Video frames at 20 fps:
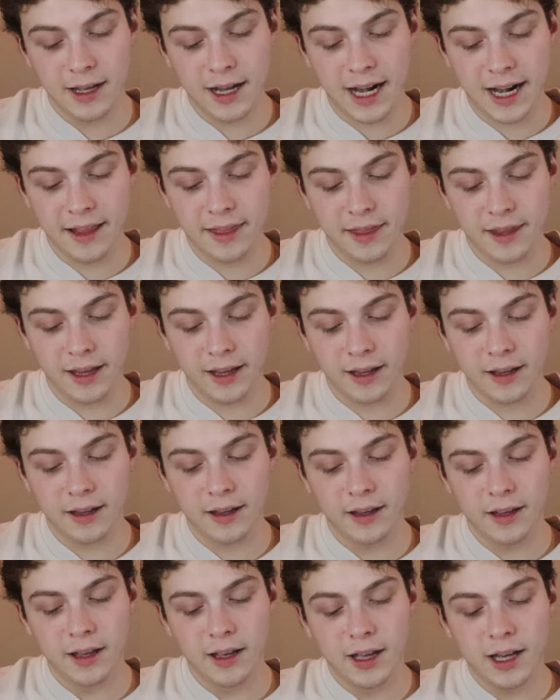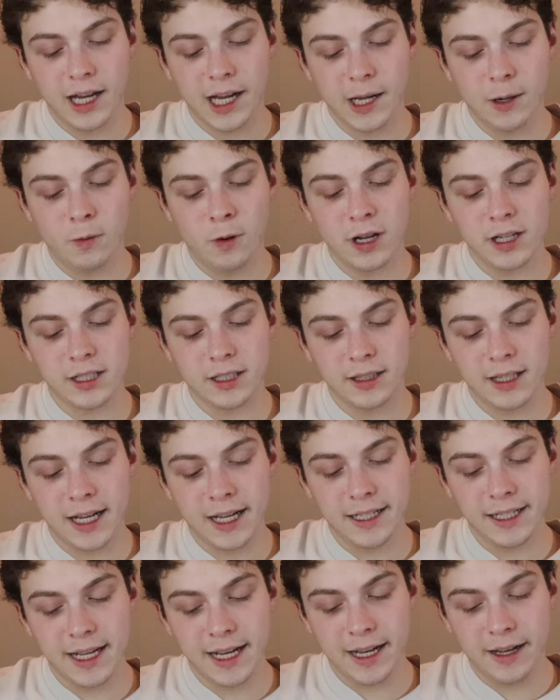I think I want to
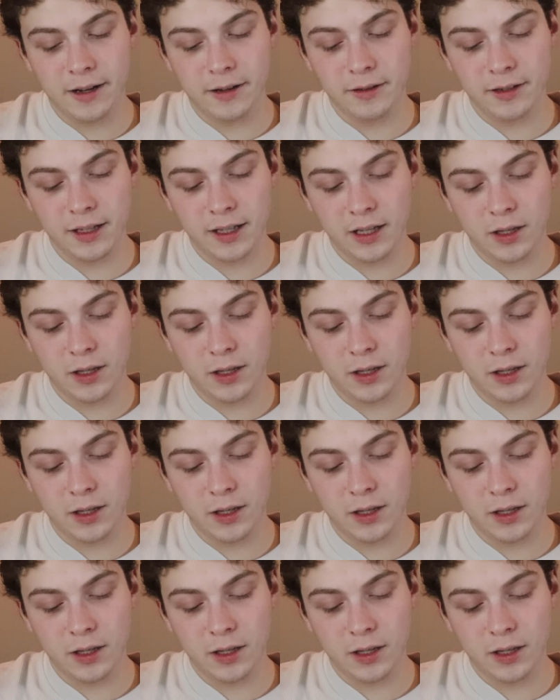lie down